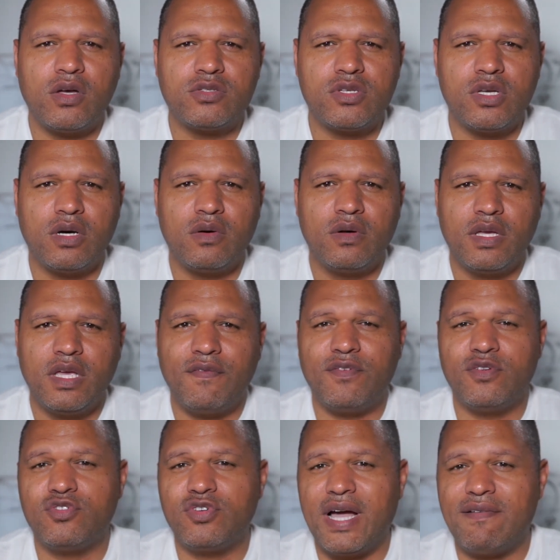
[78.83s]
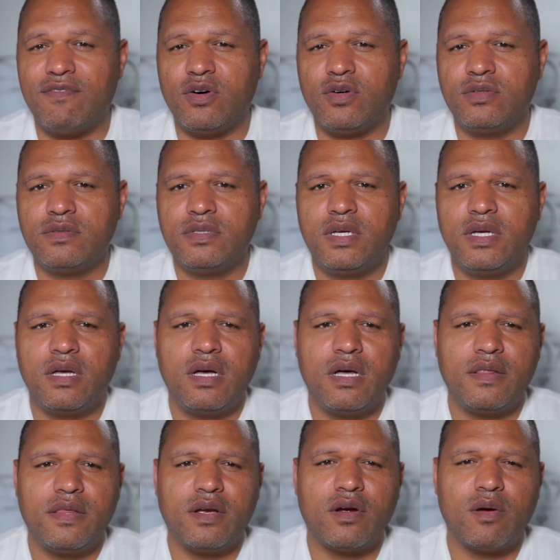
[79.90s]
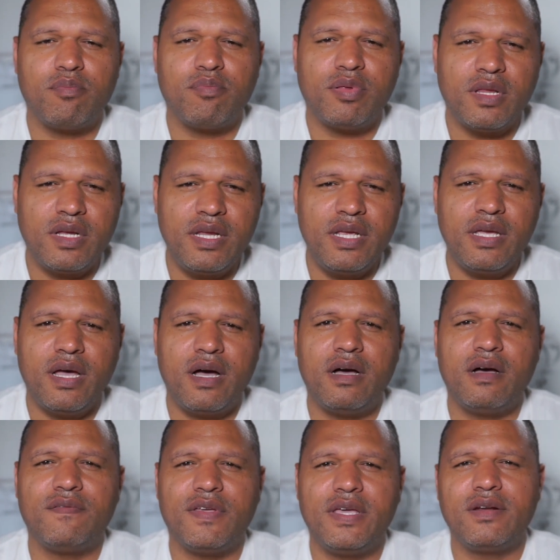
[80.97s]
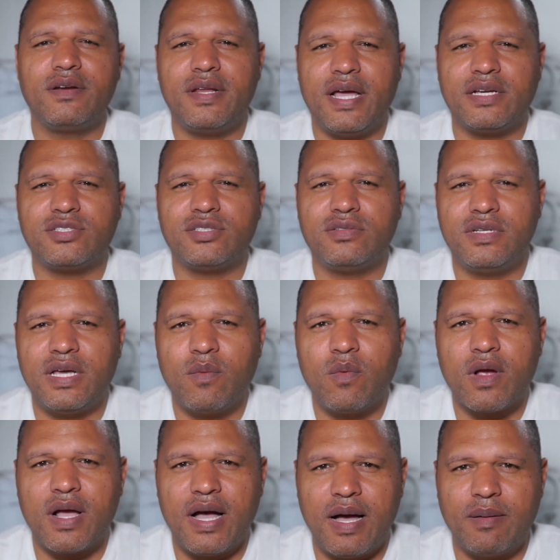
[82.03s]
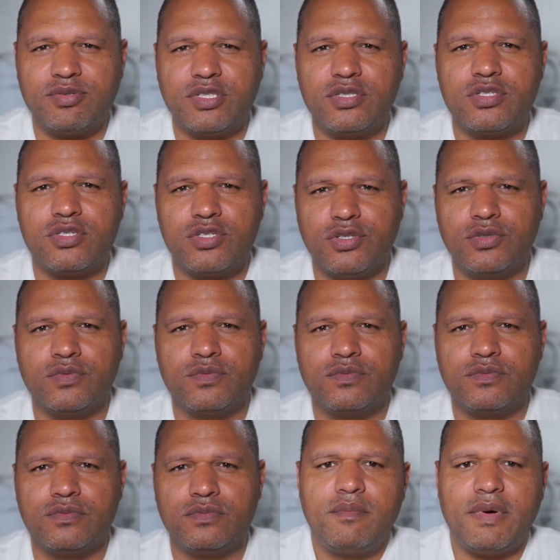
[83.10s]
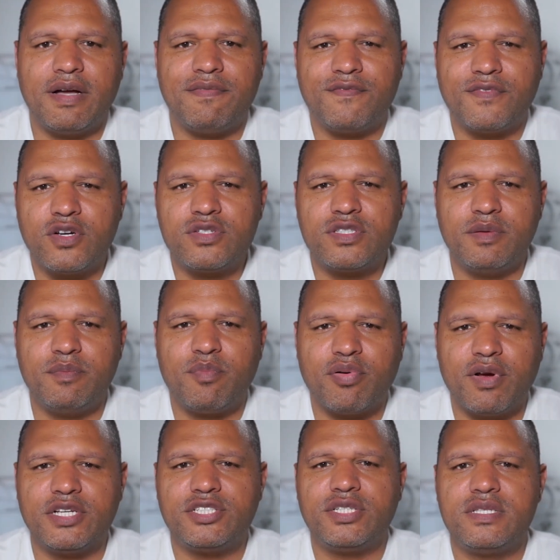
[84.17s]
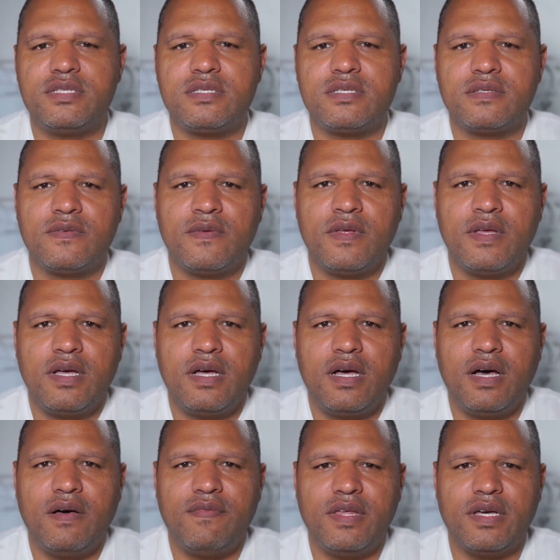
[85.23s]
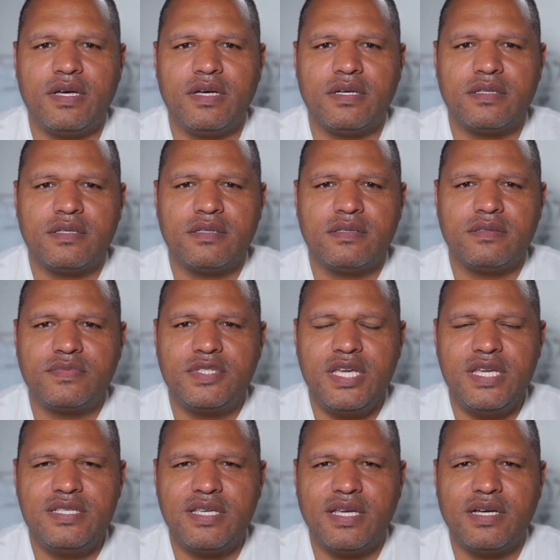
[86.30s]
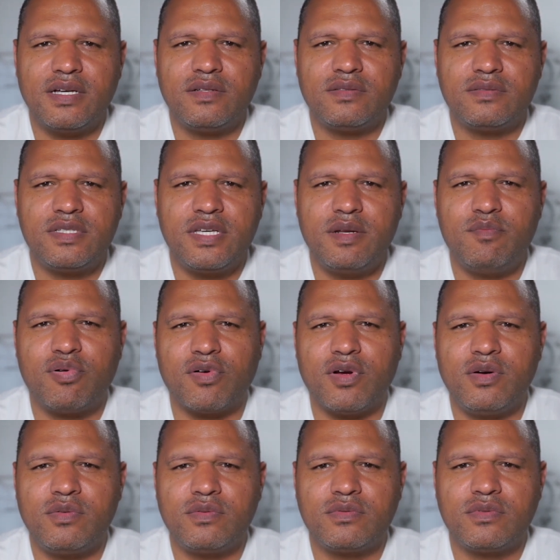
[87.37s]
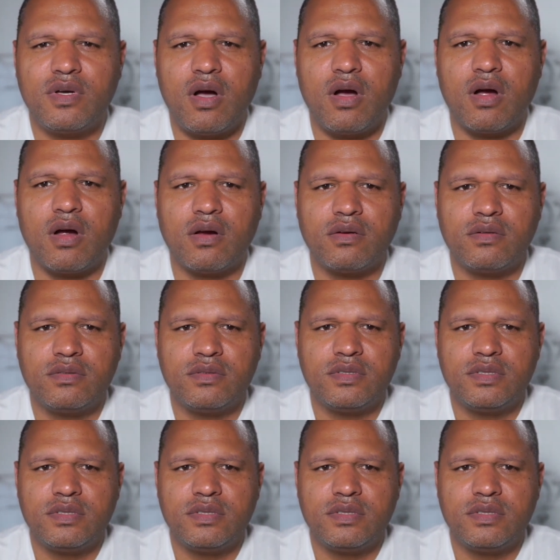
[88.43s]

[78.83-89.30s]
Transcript: Also, if you travel, there are plenty of international network options too. My first impressions of the TCL 10 Pro are,